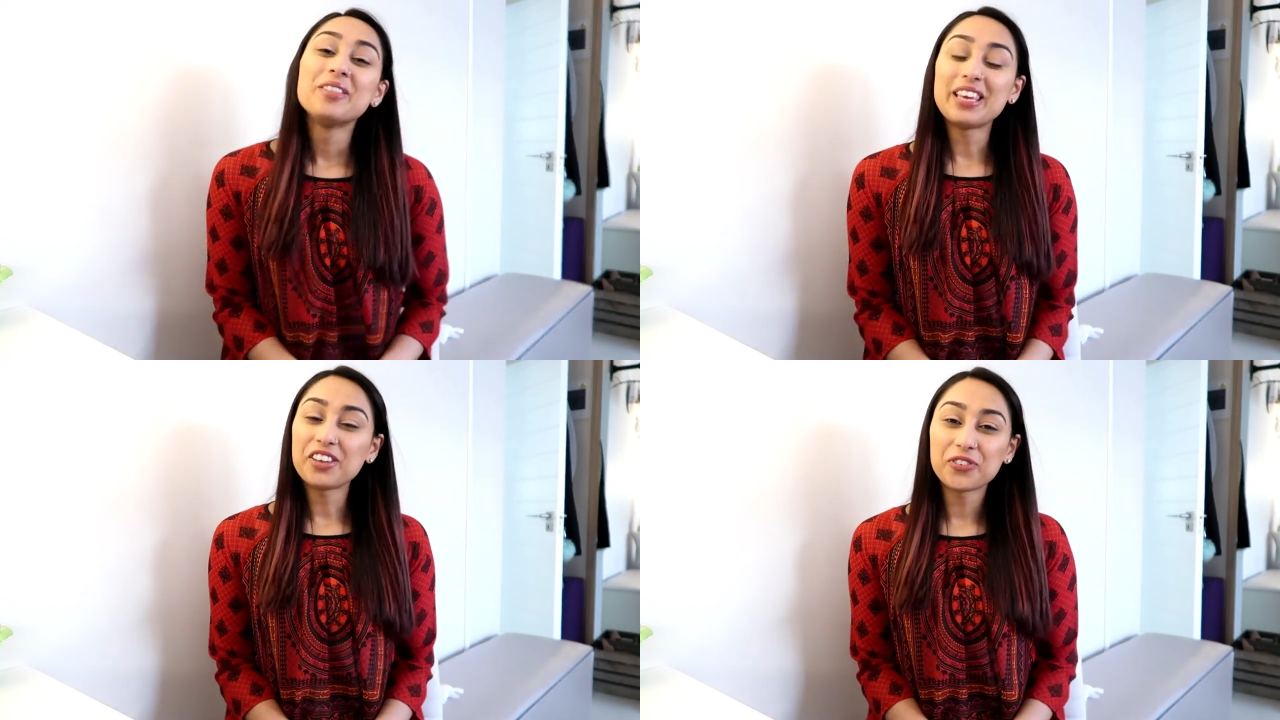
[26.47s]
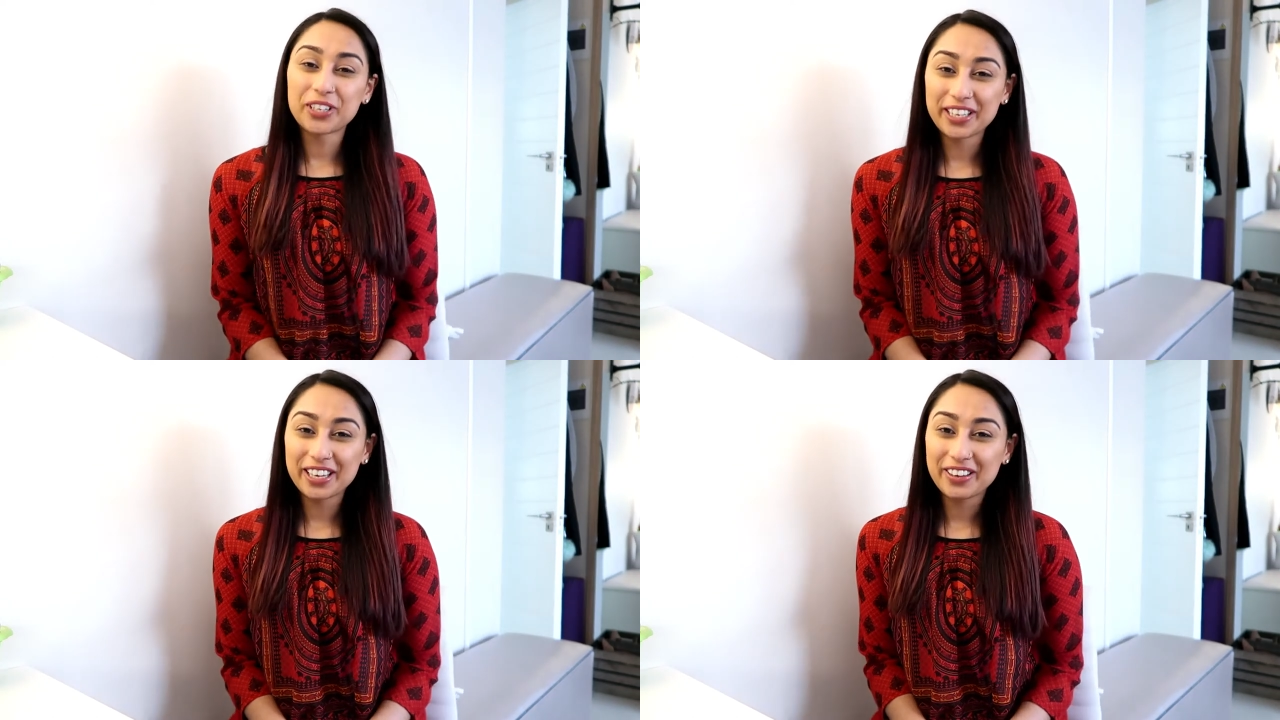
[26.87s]
Thank you for
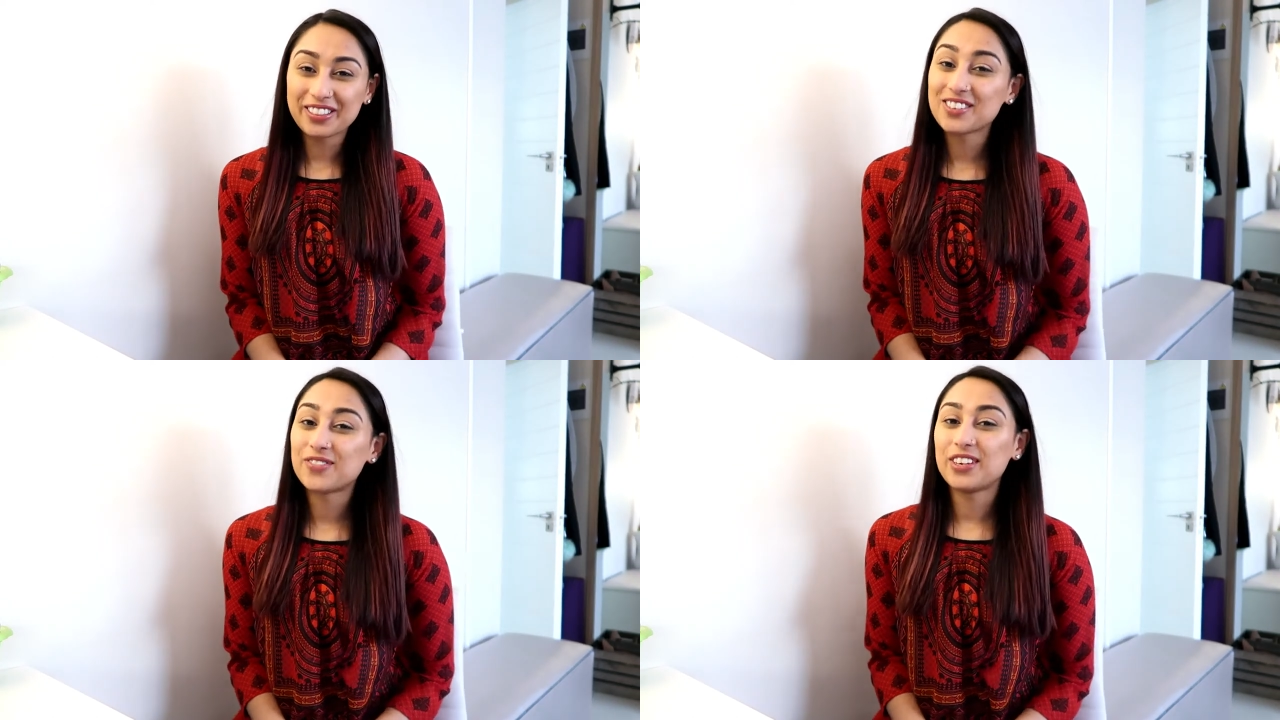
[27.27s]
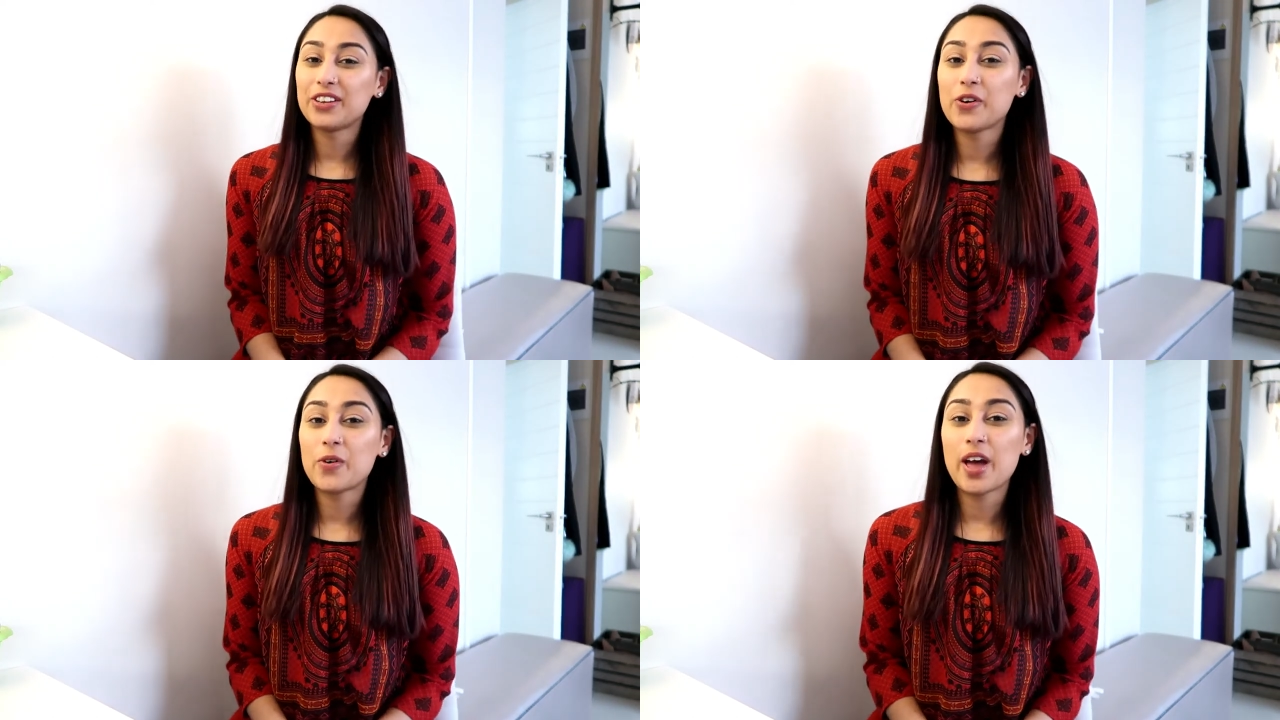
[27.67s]
clicking on this
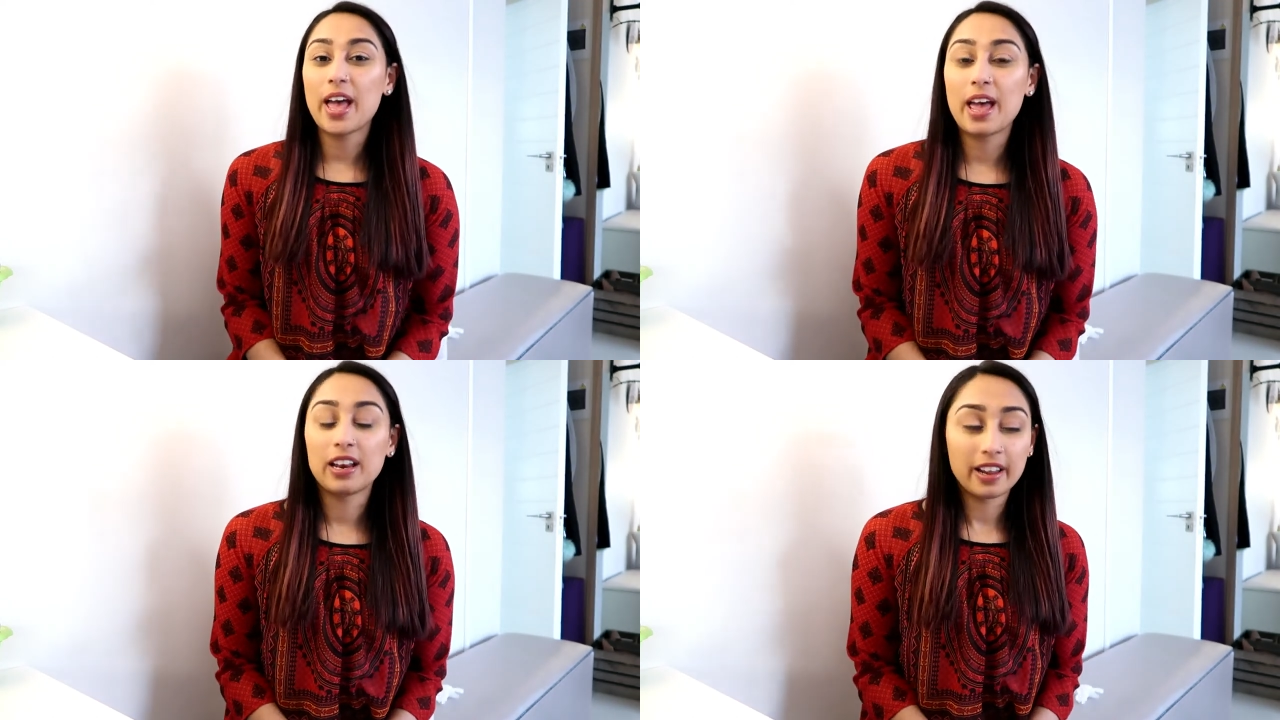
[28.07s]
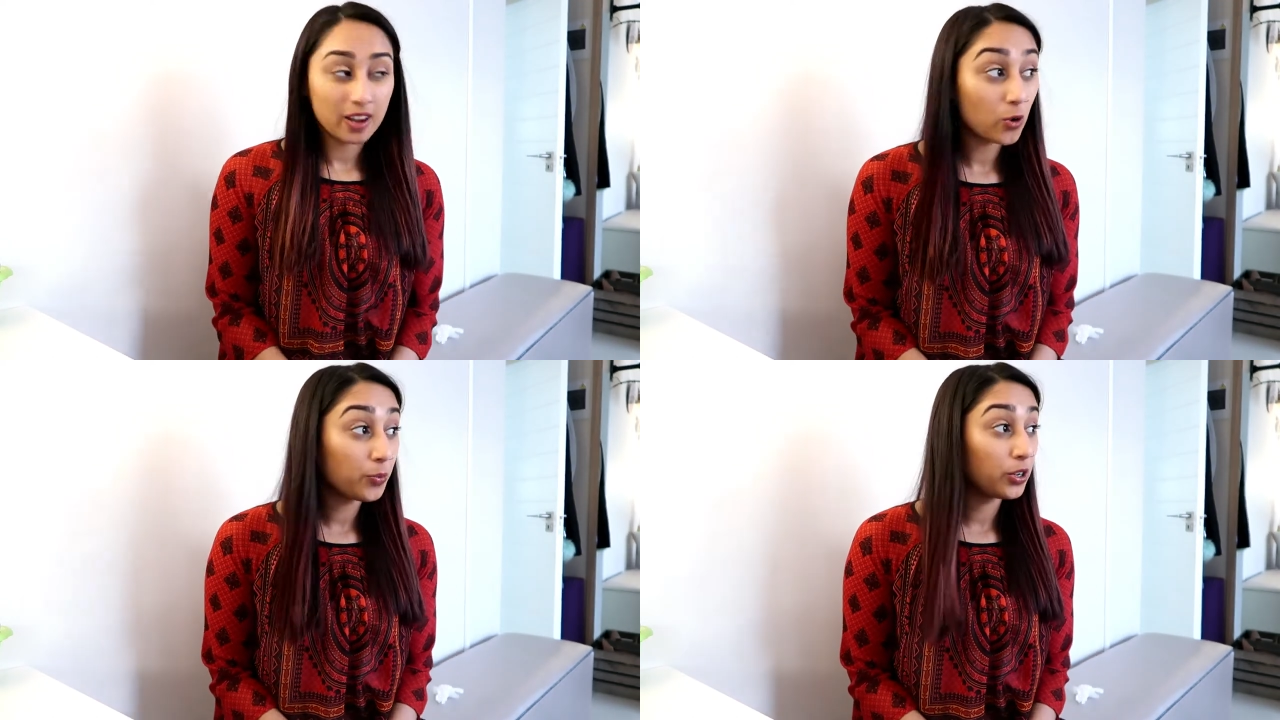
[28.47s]
video, and I
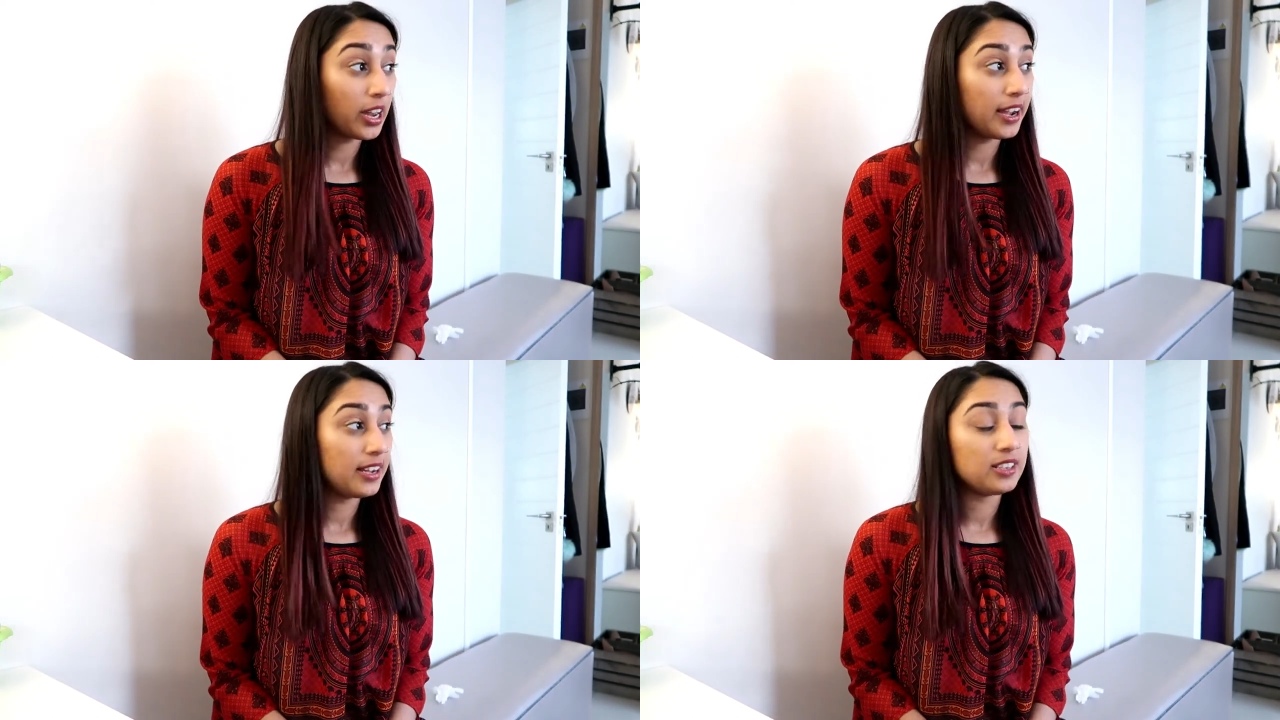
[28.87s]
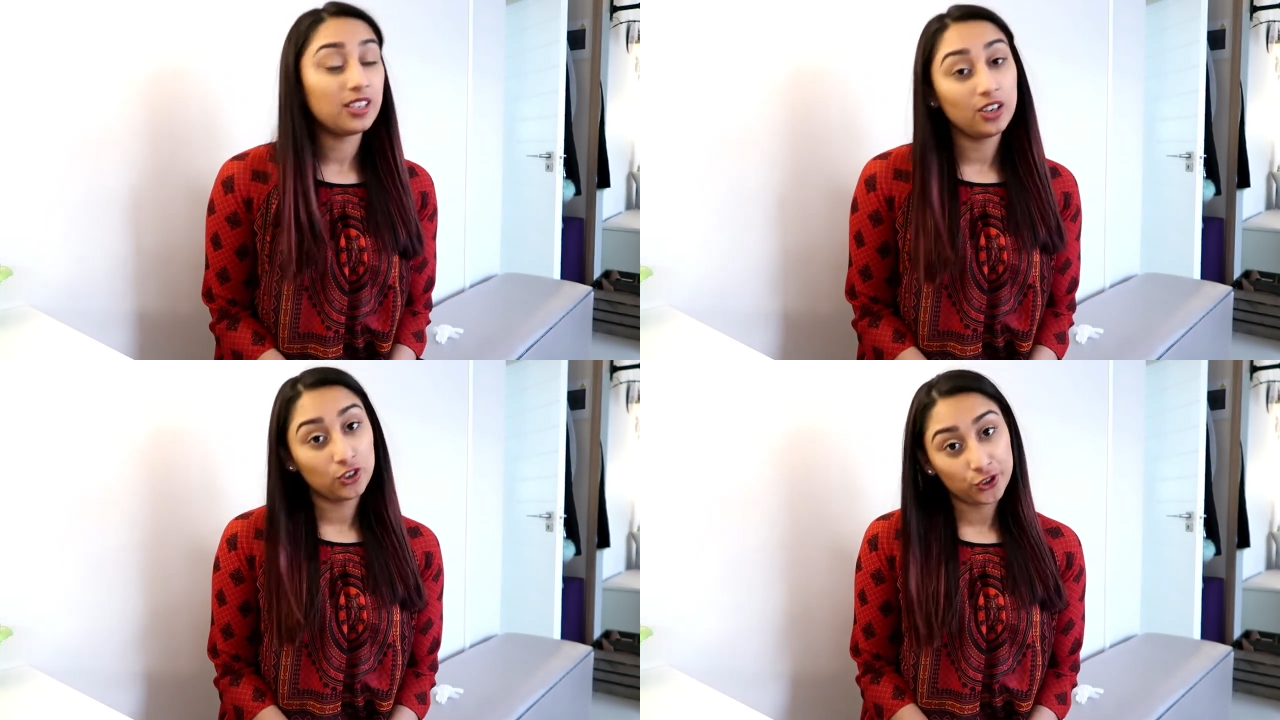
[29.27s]
hope you guys
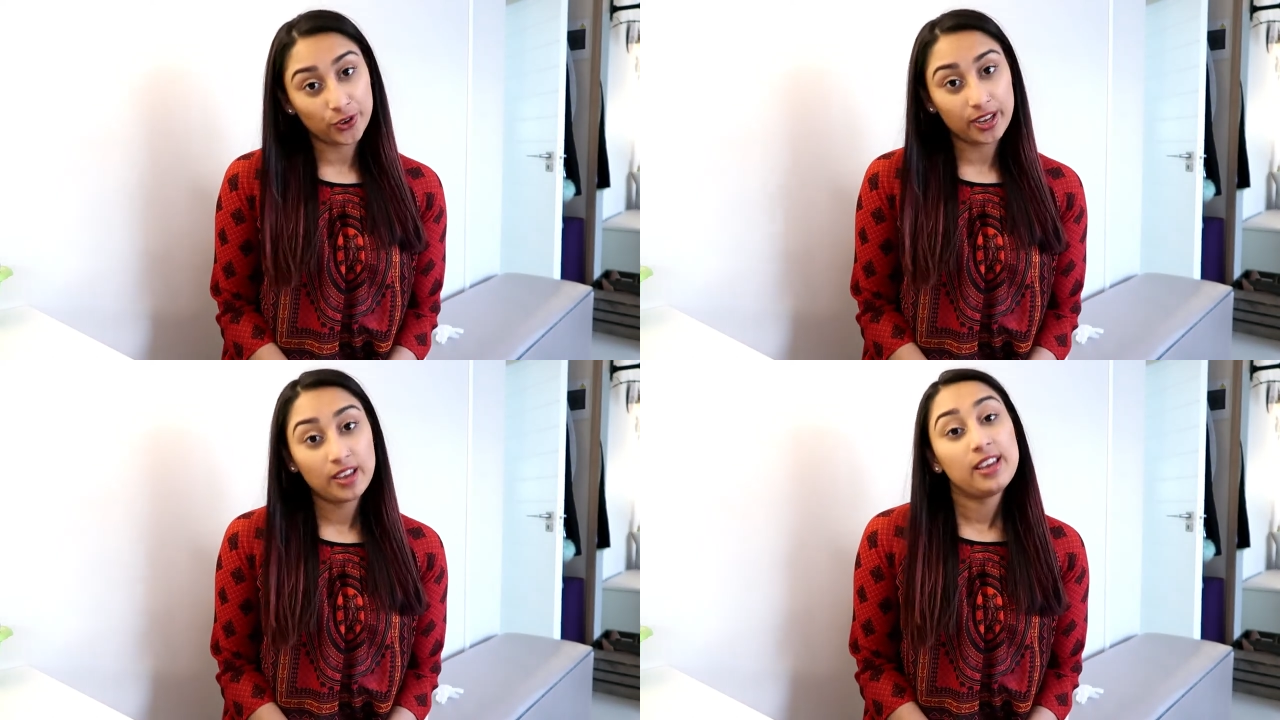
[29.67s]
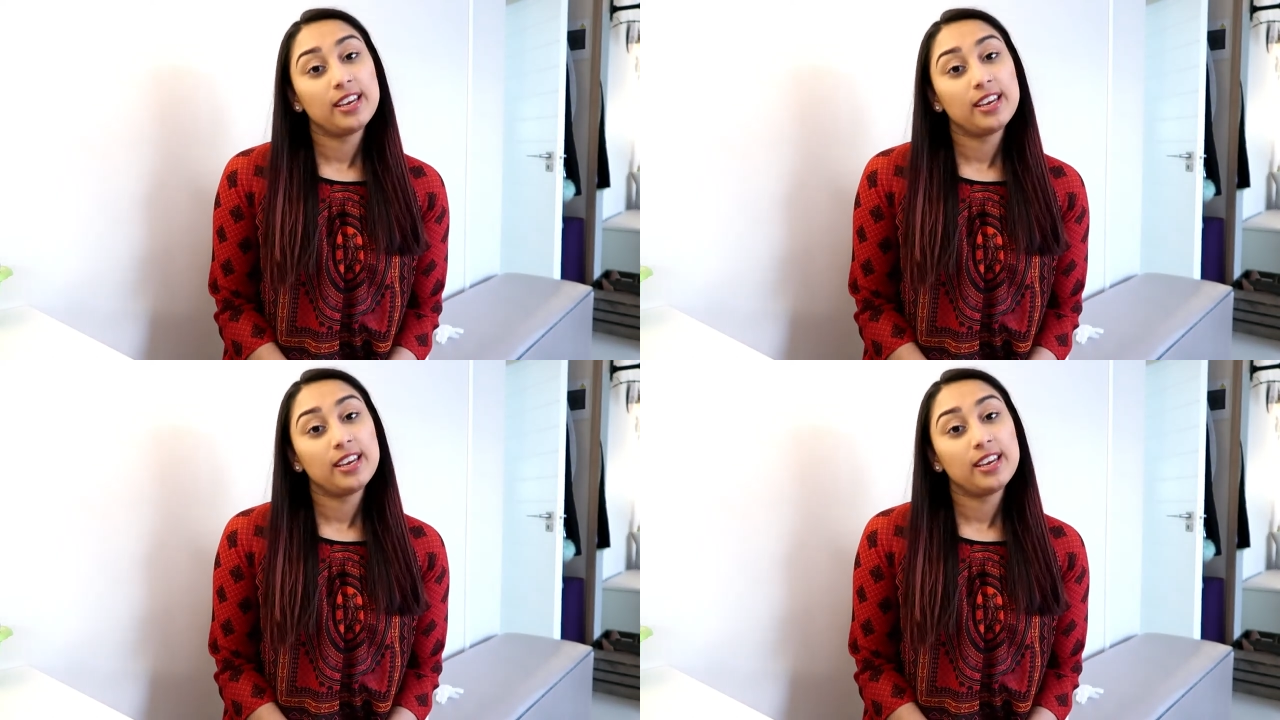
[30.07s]
enjoy.